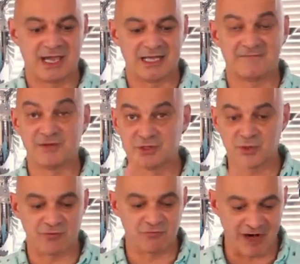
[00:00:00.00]
And if you
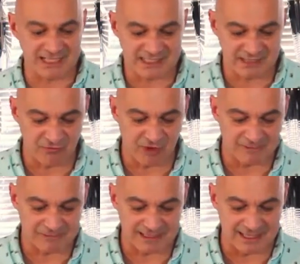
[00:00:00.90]
do it right in the
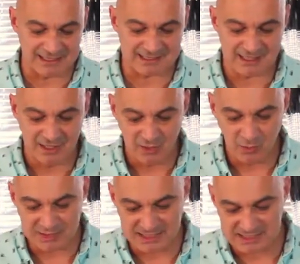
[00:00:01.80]
right place,
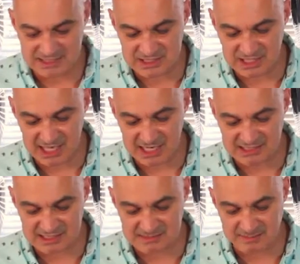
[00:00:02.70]
which is
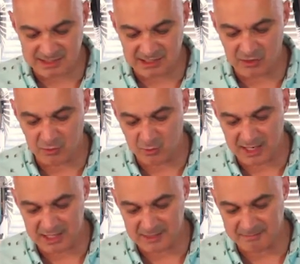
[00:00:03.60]
just below
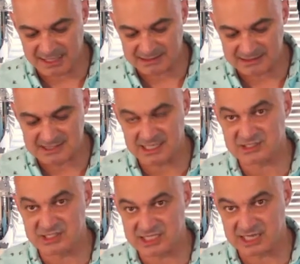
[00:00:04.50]
where the metal
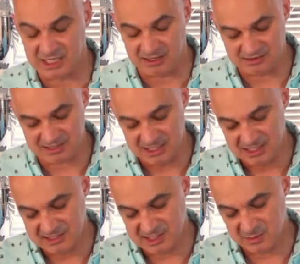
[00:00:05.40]
touches the glass,
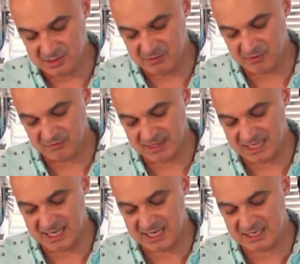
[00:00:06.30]
so you want to move
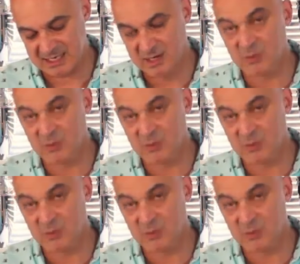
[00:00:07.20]
in,